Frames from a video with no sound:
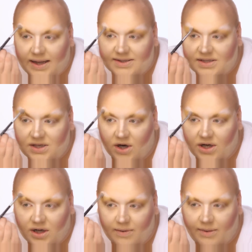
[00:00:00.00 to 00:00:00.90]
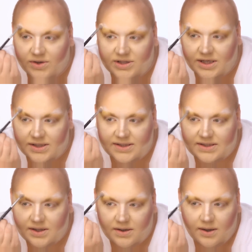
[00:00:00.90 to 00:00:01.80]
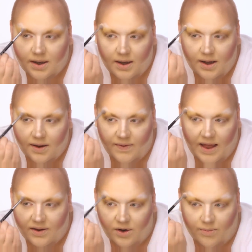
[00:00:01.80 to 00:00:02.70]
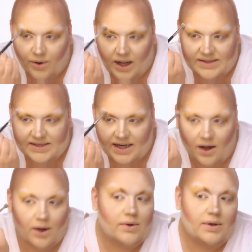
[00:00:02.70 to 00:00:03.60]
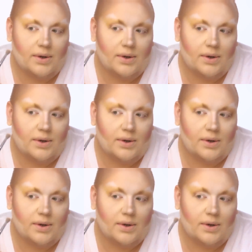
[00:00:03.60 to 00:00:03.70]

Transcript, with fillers: in circular motions that little bronzy gold.